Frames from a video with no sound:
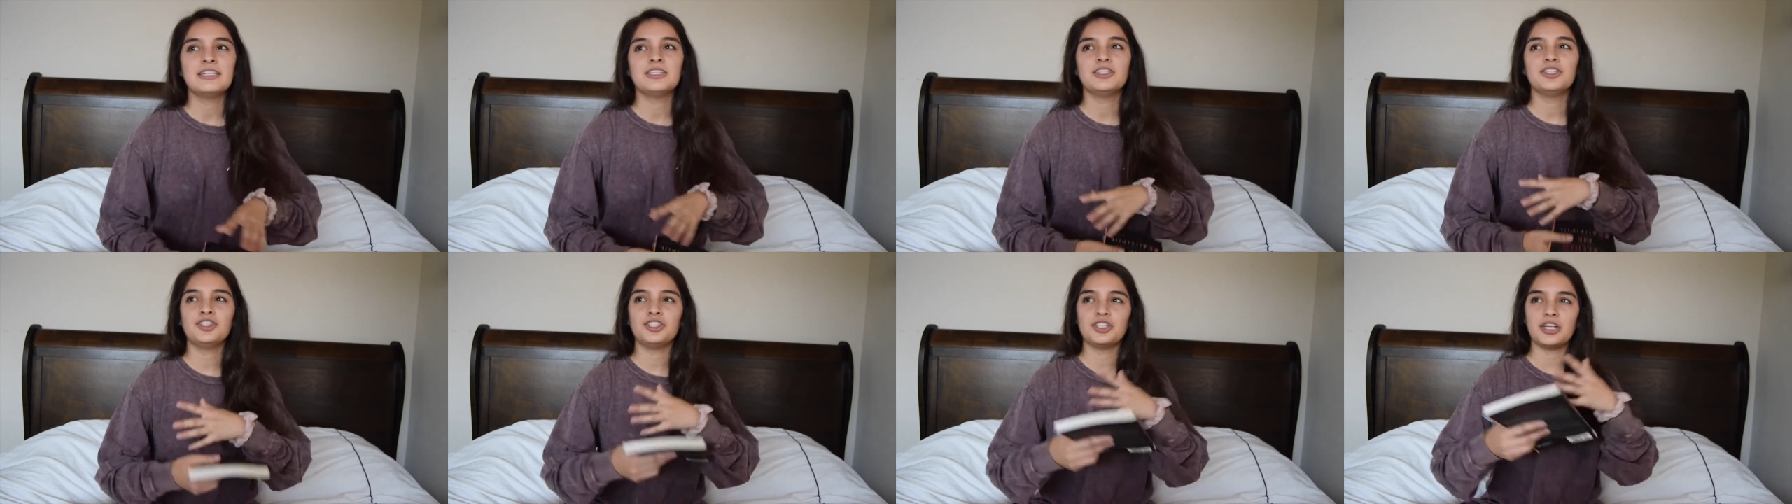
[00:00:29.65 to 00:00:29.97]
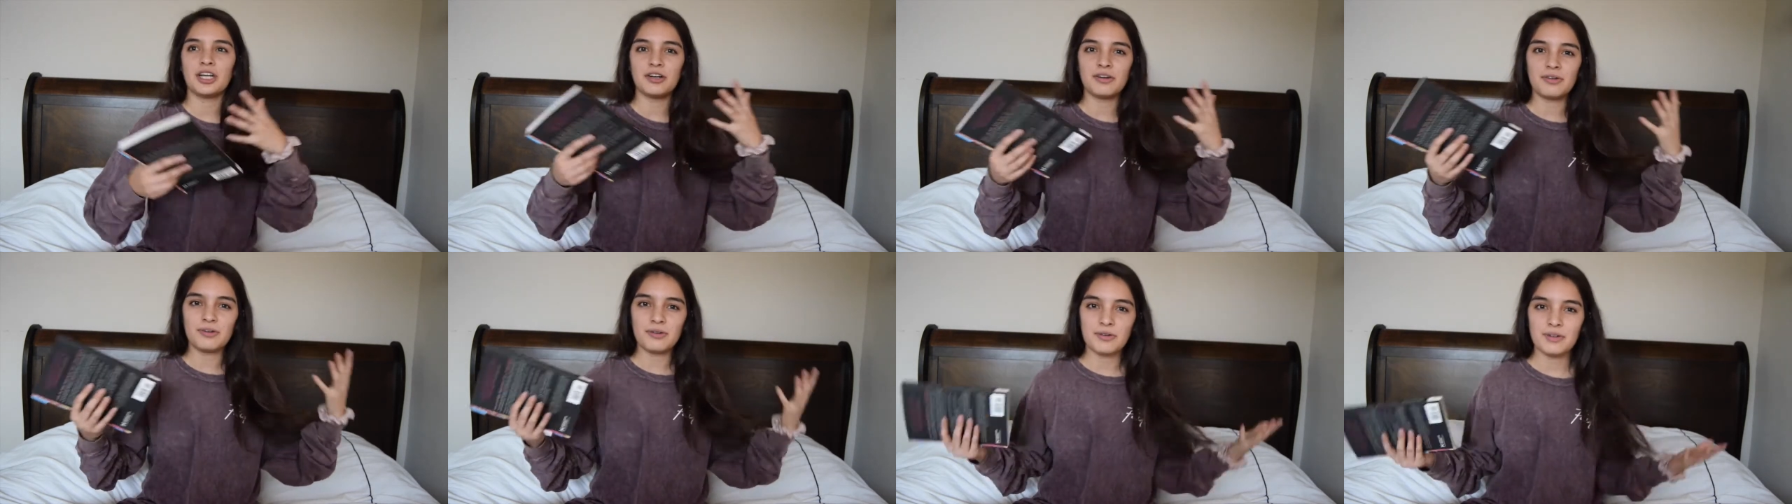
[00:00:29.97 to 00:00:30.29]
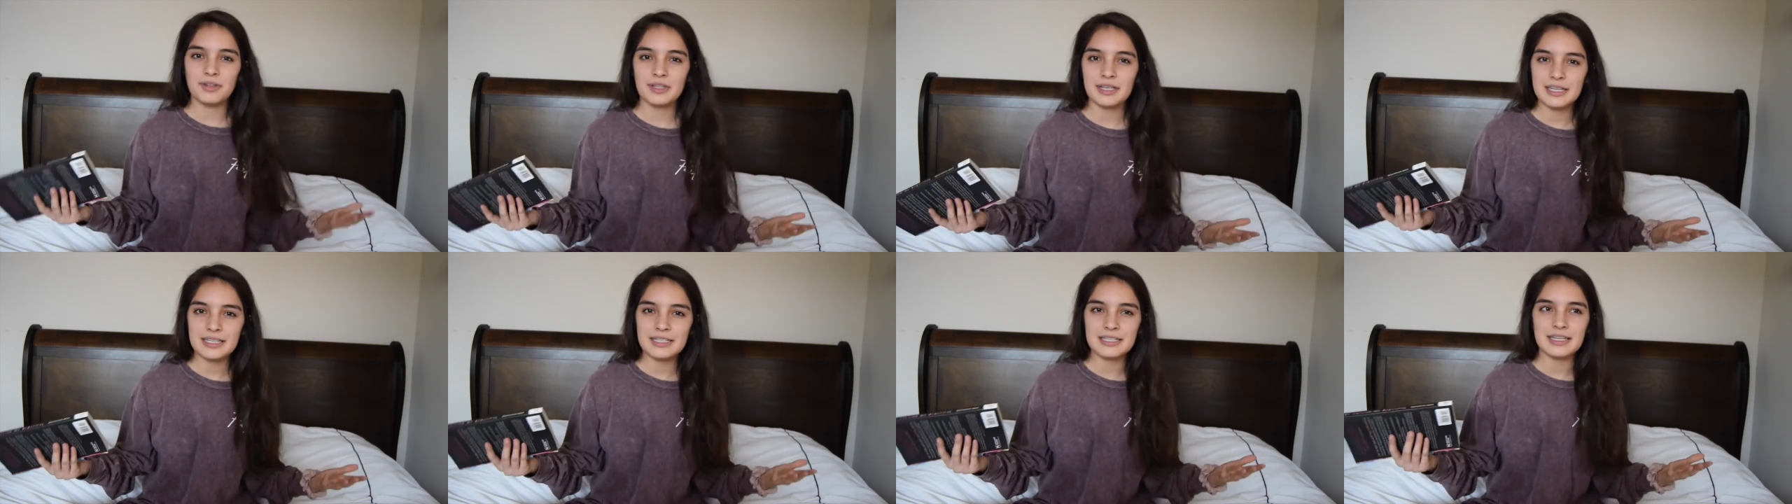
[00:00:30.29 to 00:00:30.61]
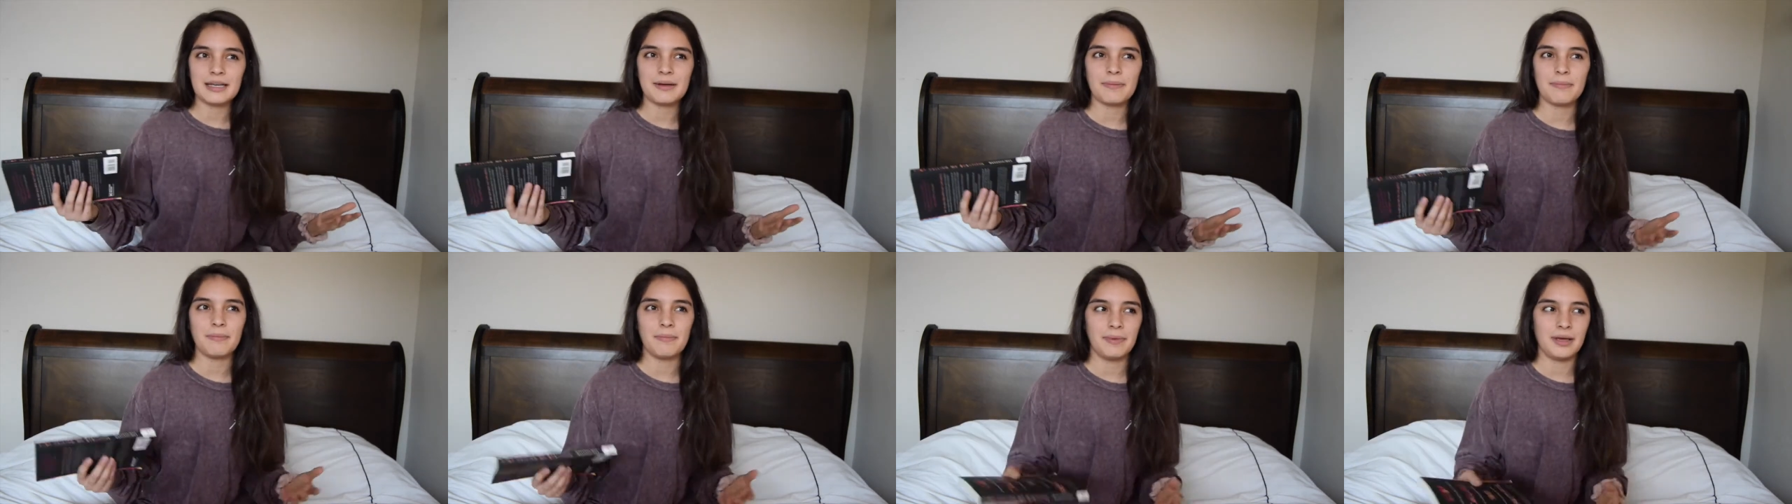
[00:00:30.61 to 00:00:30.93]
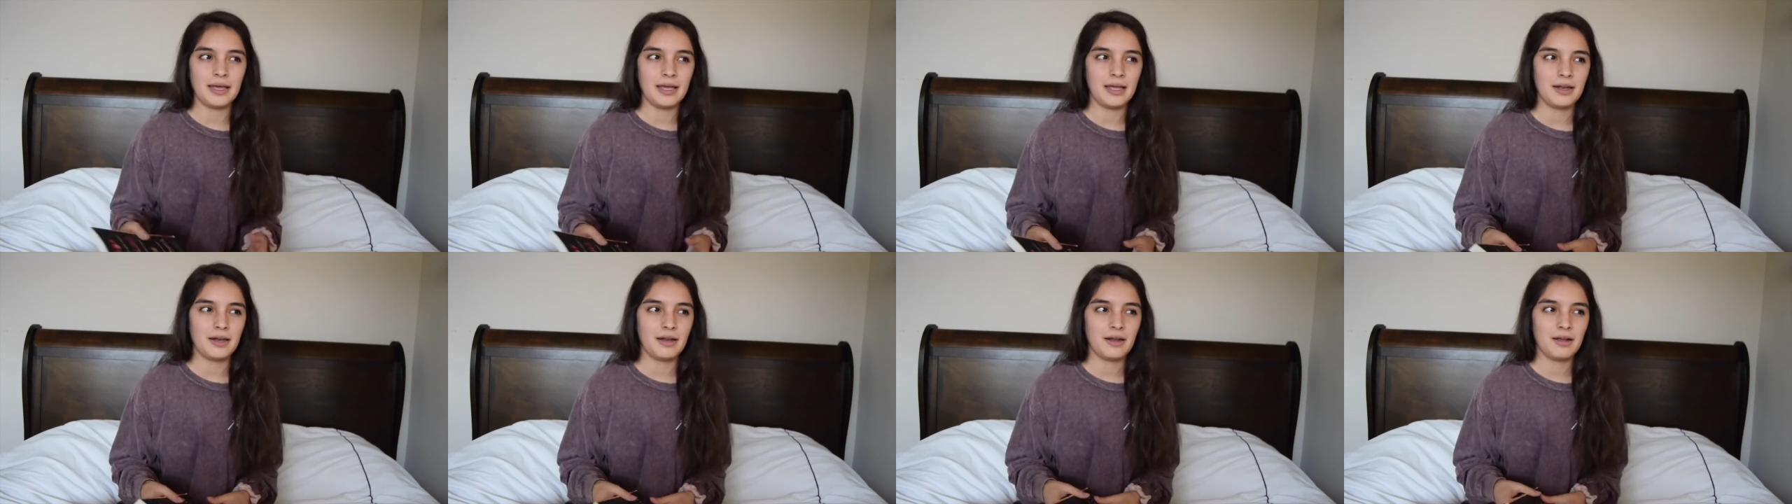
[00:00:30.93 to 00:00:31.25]
general things like
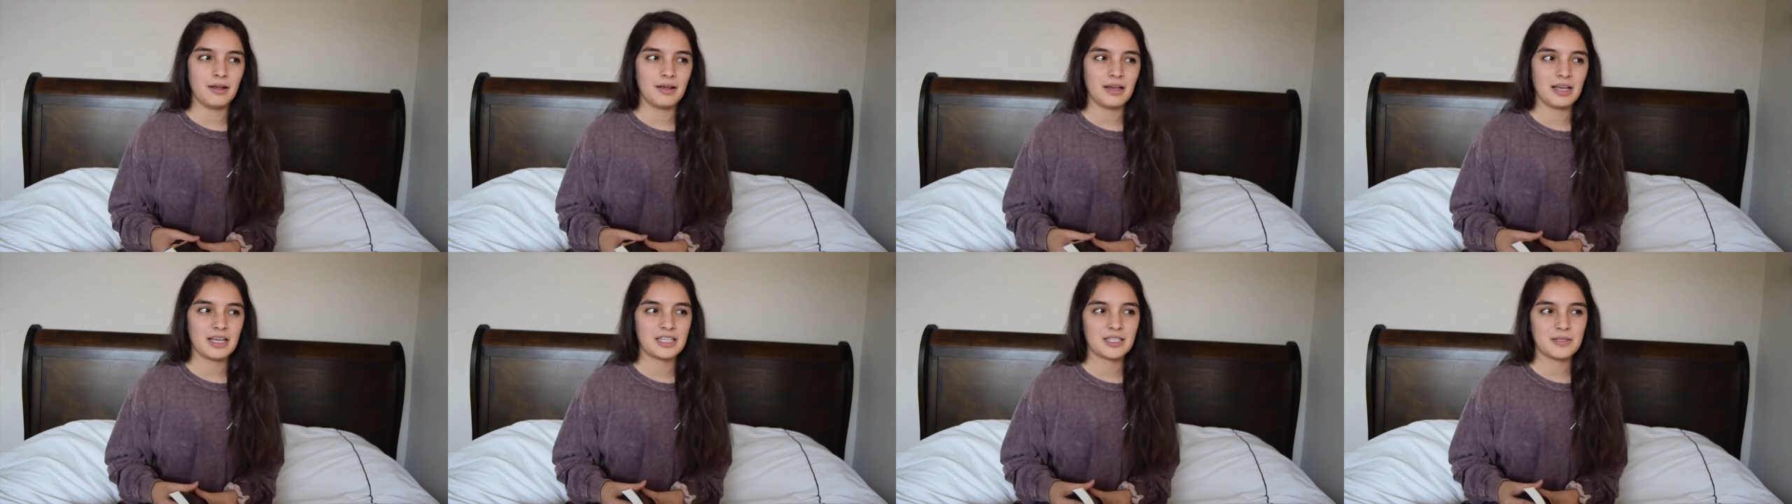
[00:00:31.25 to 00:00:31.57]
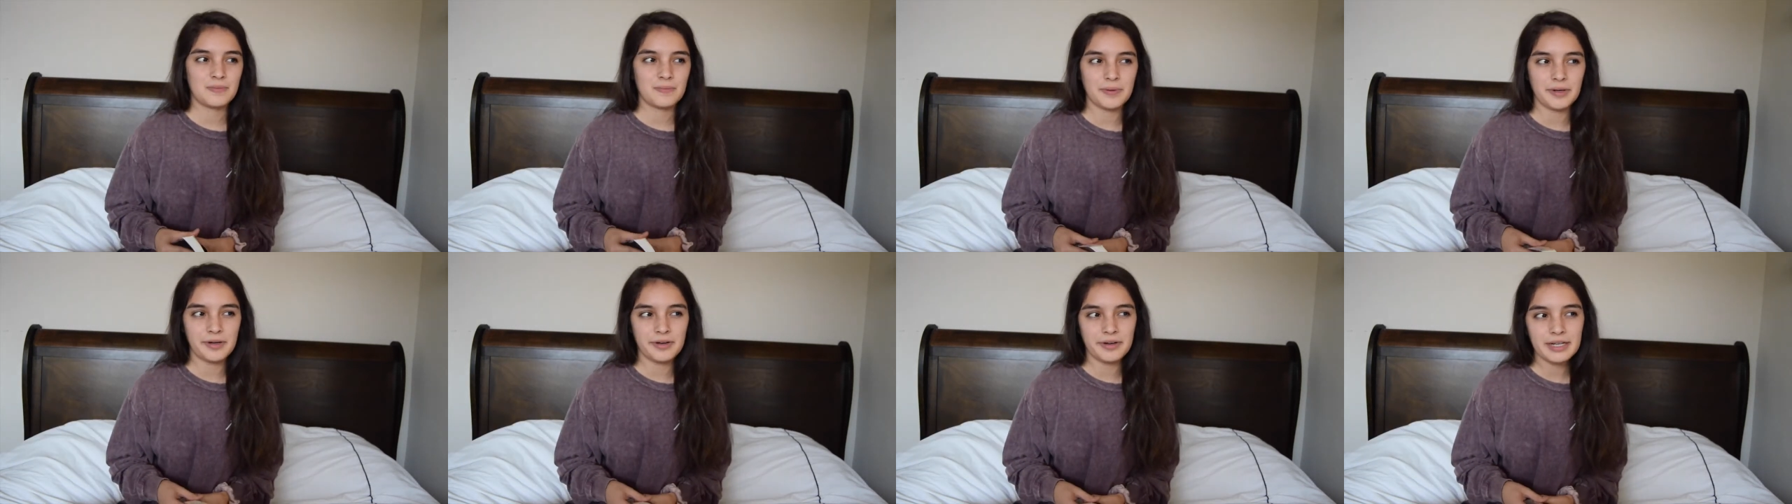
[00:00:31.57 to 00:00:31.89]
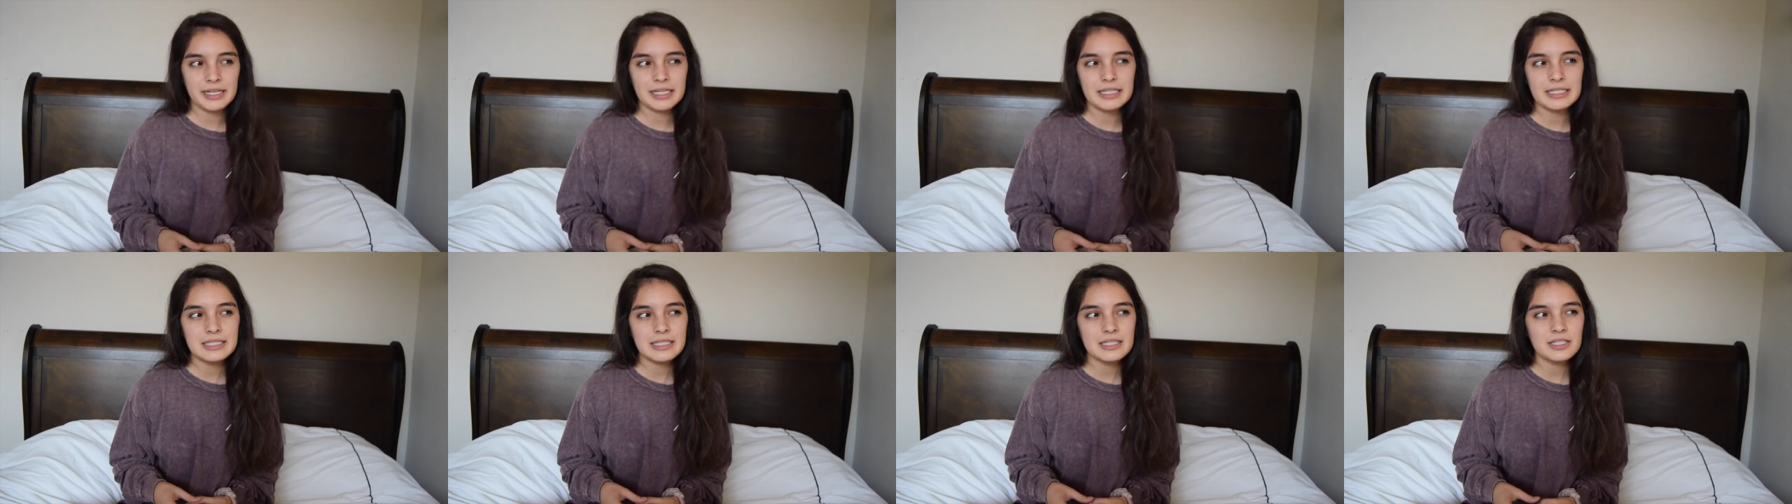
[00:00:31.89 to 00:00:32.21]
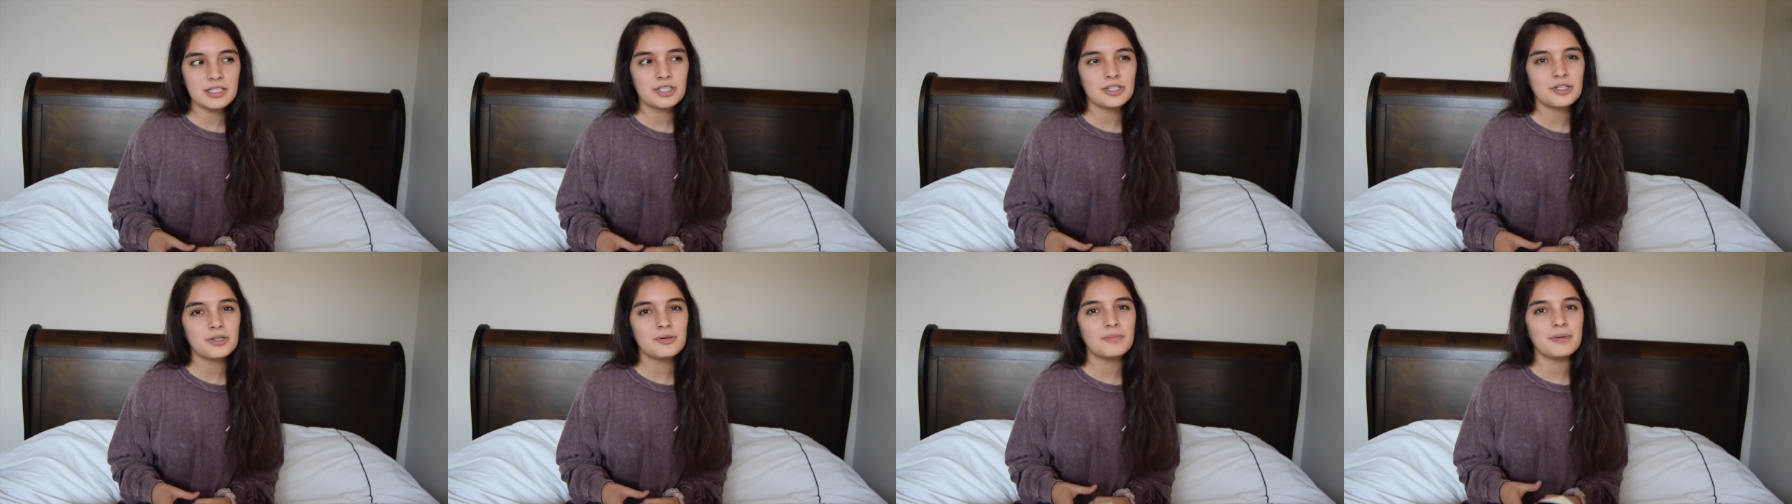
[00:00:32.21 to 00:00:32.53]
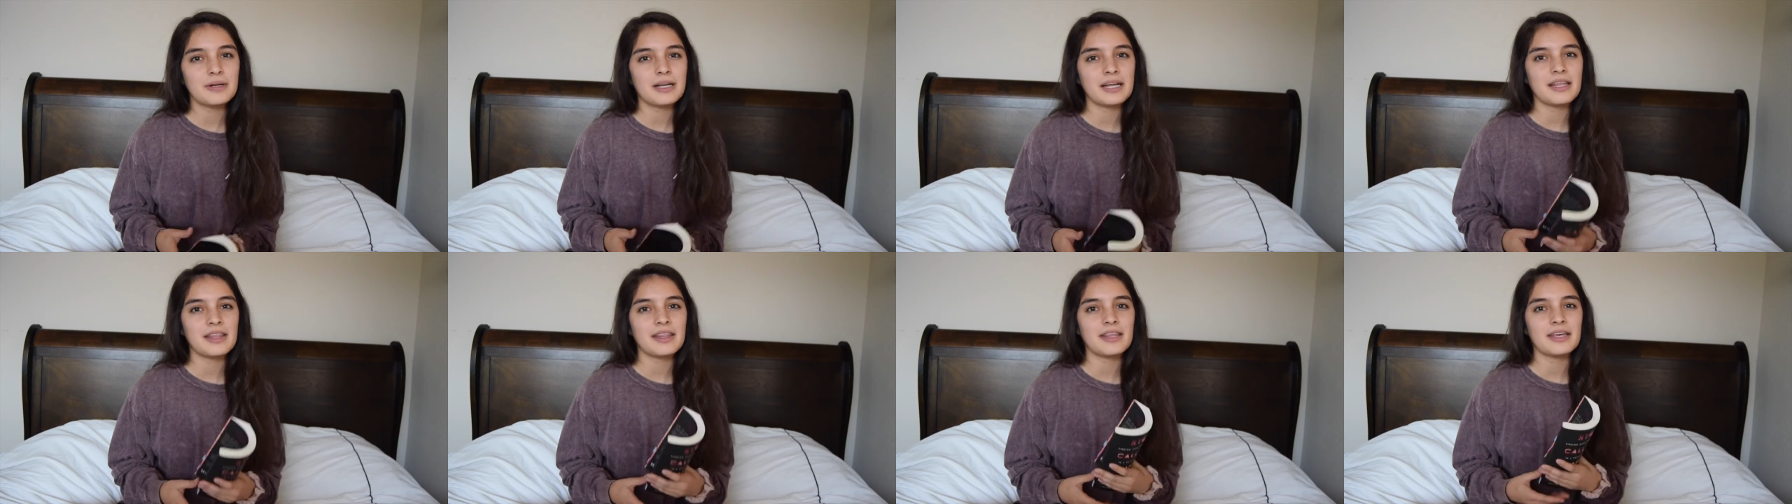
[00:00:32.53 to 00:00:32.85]
men experience it too, but
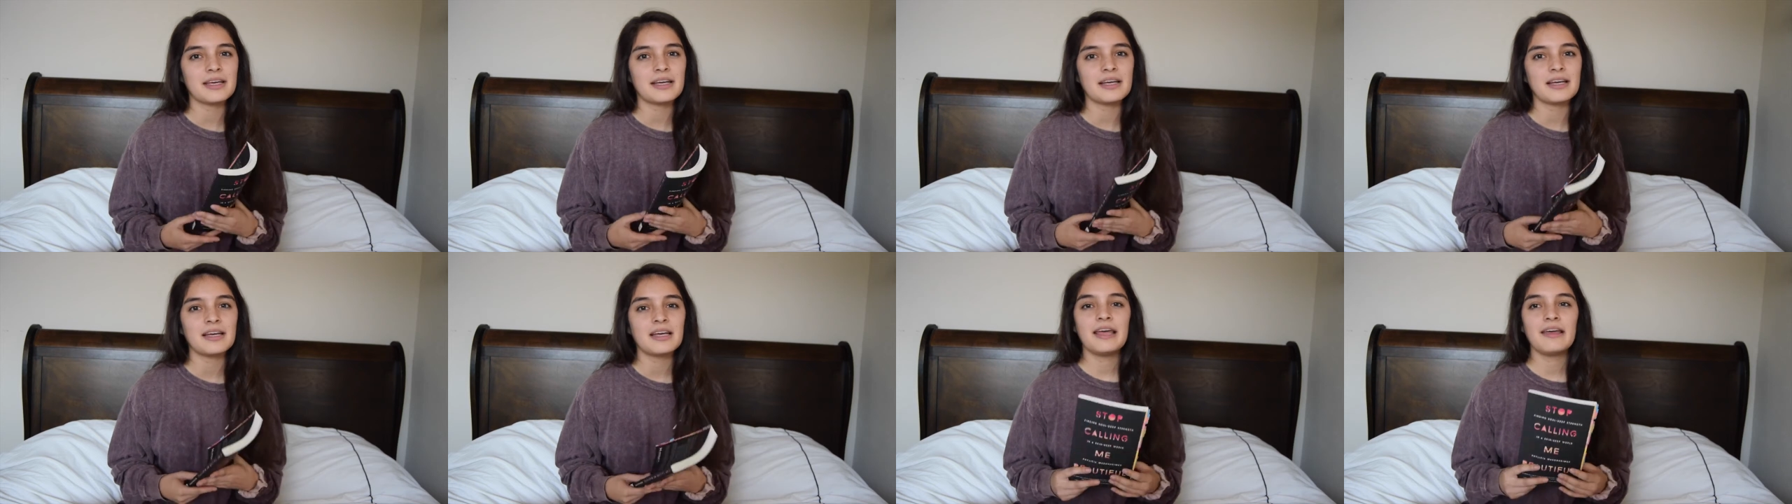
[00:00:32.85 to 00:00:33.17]
I think